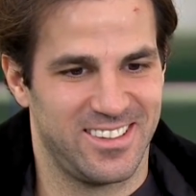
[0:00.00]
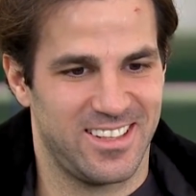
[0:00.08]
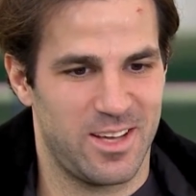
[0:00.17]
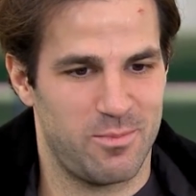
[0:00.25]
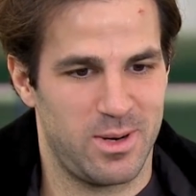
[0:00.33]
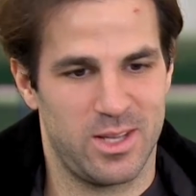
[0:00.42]

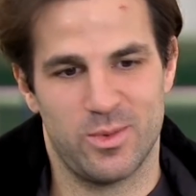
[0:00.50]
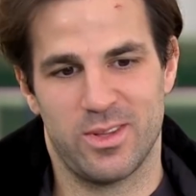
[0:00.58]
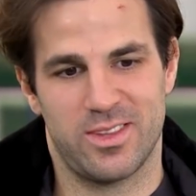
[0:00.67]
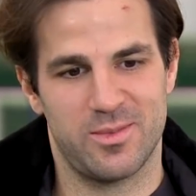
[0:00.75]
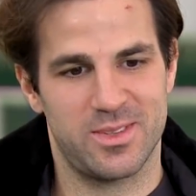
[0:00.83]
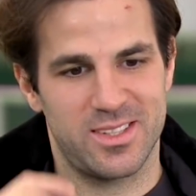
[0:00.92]
I played
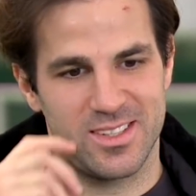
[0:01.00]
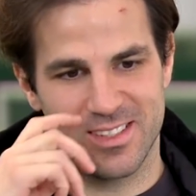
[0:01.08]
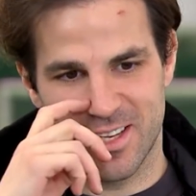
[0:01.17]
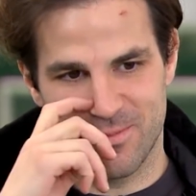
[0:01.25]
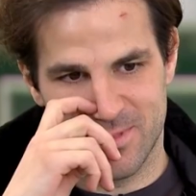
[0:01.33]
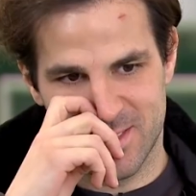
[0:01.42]
with him since
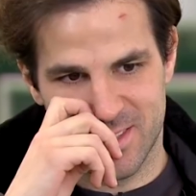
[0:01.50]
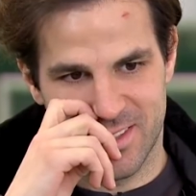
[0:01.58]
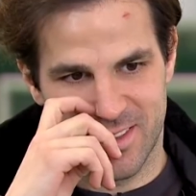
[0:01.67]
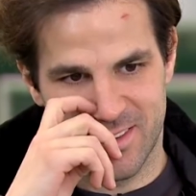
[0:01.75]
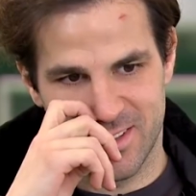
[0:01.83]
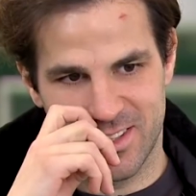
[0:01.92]
I'm
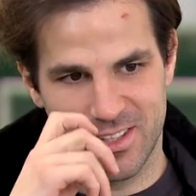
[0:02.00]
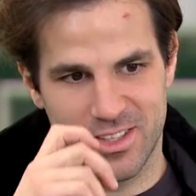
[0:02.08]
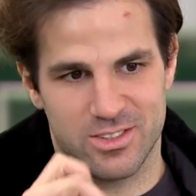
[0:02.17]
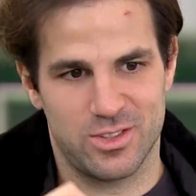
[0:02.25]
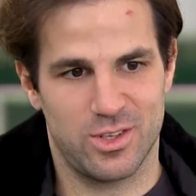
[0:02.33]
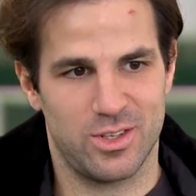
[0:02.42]
13
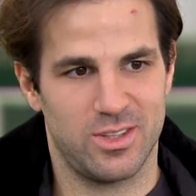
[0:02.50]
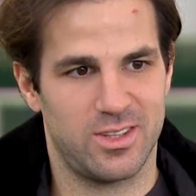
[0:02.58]
years old.